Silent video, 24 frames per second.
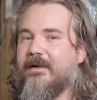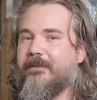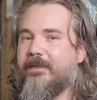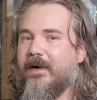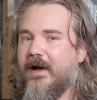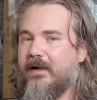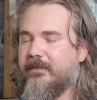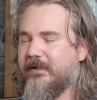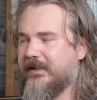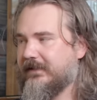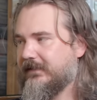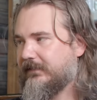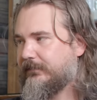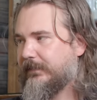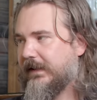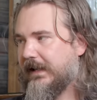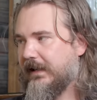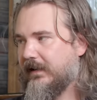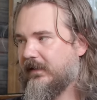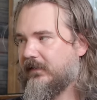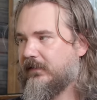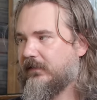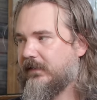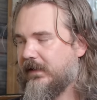a public
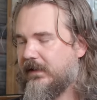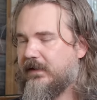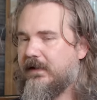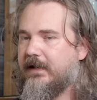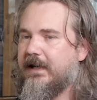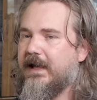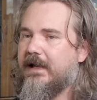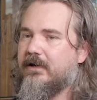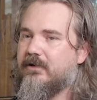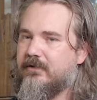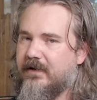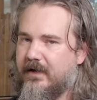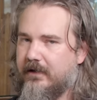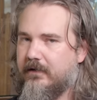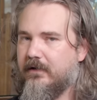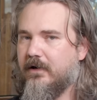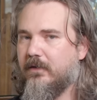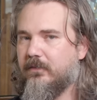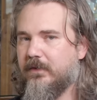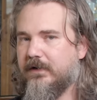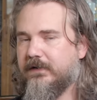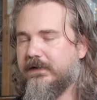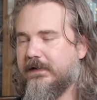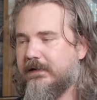space, mm-hmm. then you can't drink your
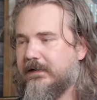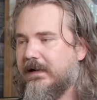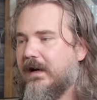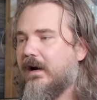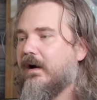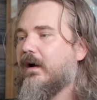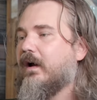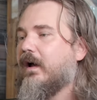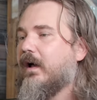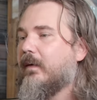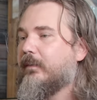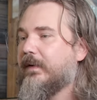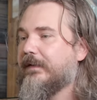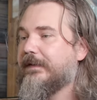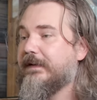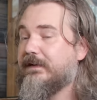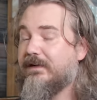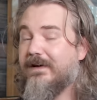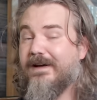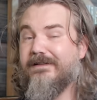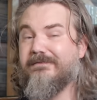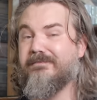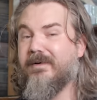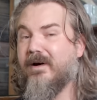own whiskey there, but they
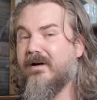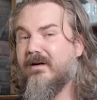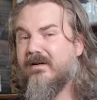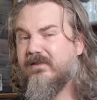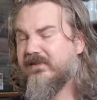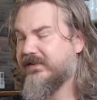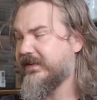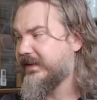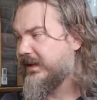do have bars